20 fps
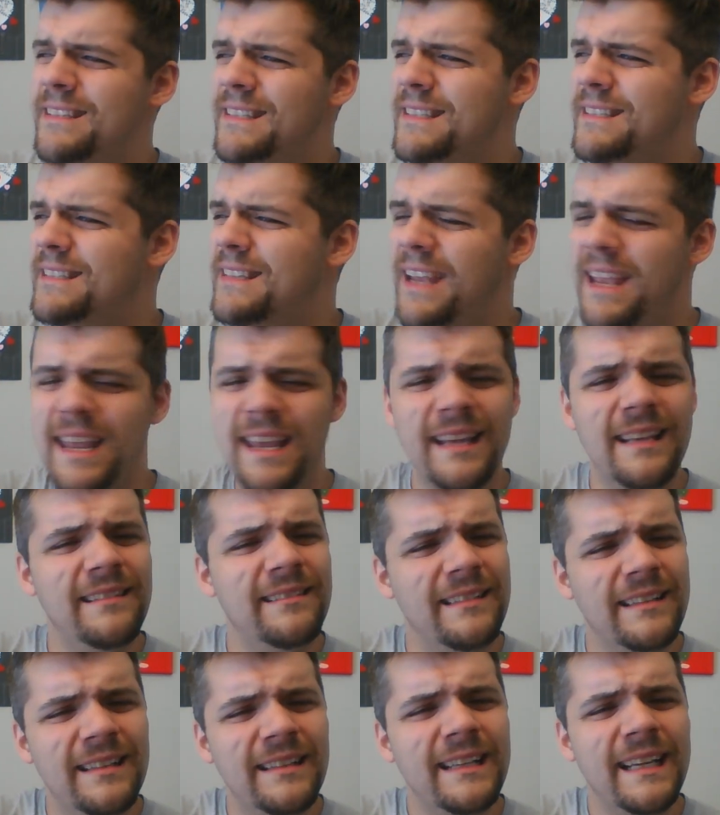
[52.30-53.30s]
take a
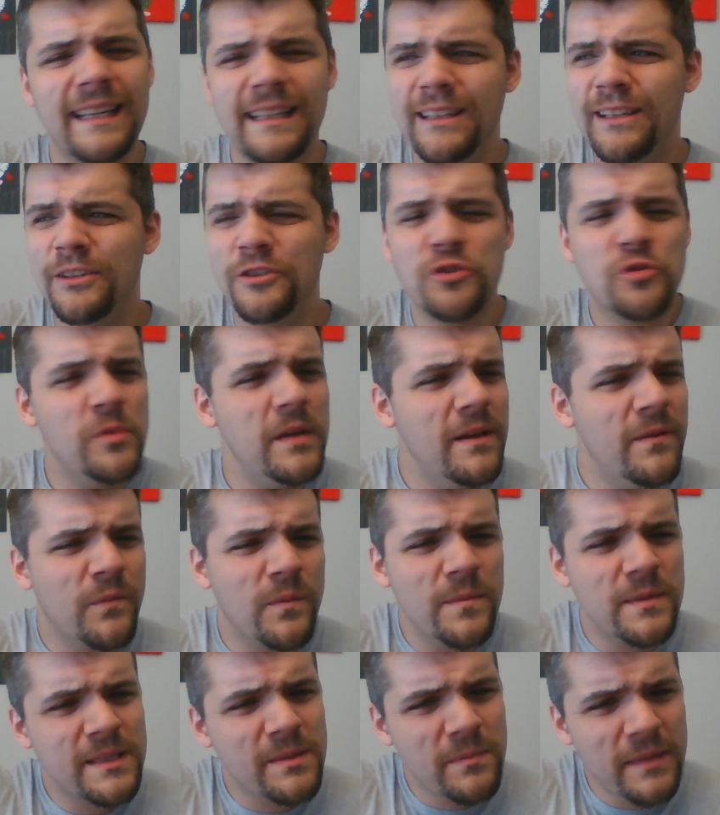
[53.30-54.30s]
little, get a little treat
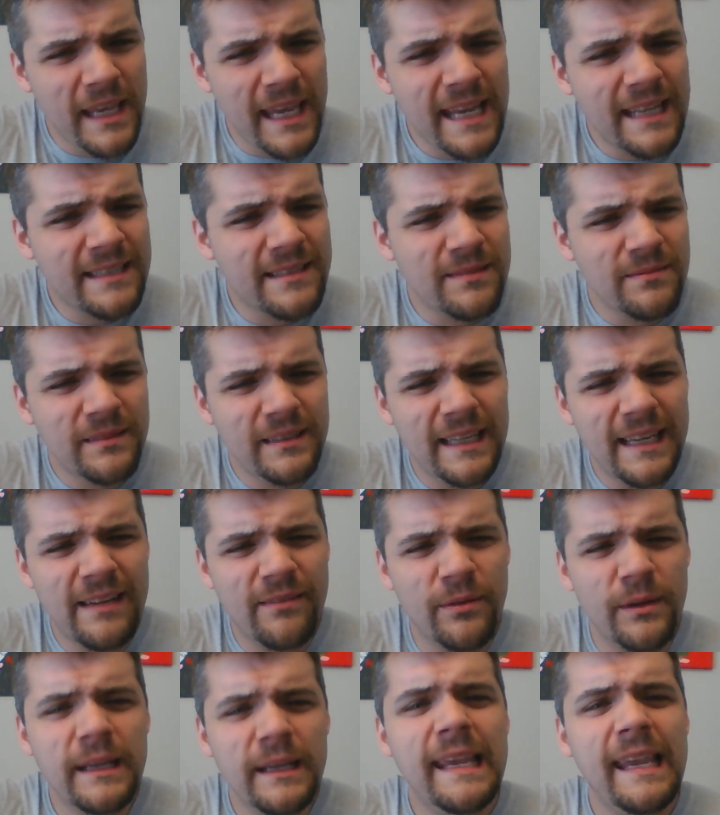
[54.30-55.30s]
from some Geats.
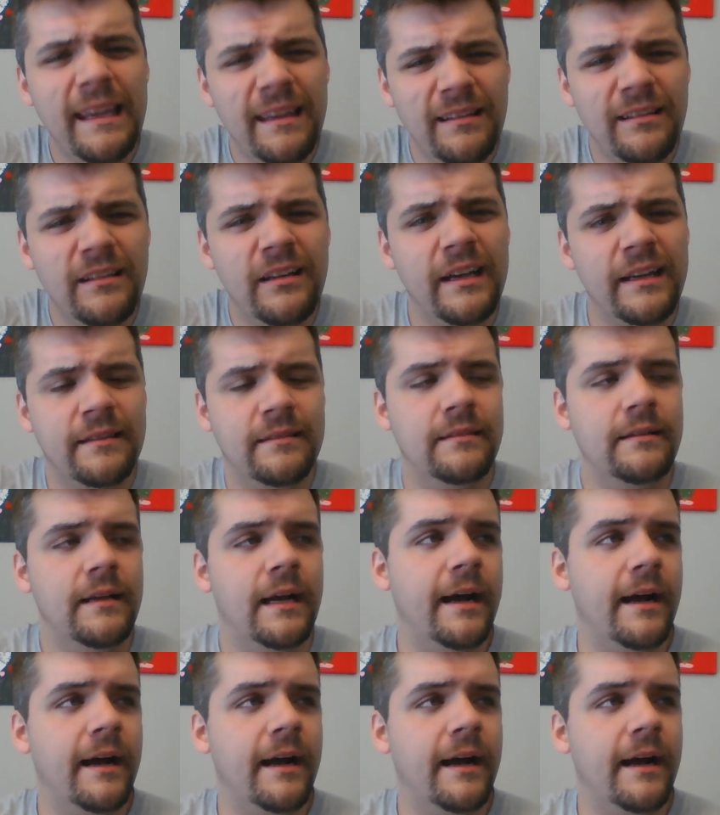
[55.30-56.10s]
We're geating good.